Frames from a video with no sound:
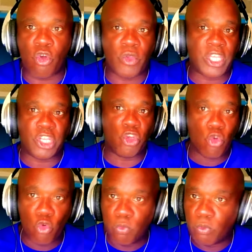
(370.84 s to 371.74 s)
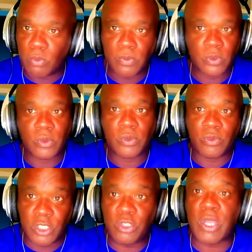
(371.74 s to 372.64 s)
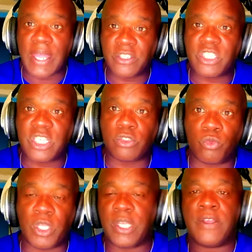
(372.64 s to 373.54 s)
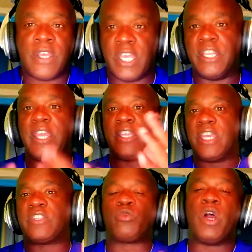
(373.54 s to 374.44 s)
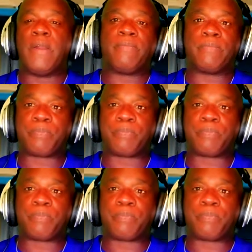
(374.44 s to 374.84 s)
in and hoop, then you got a chance to win it. And then guess what?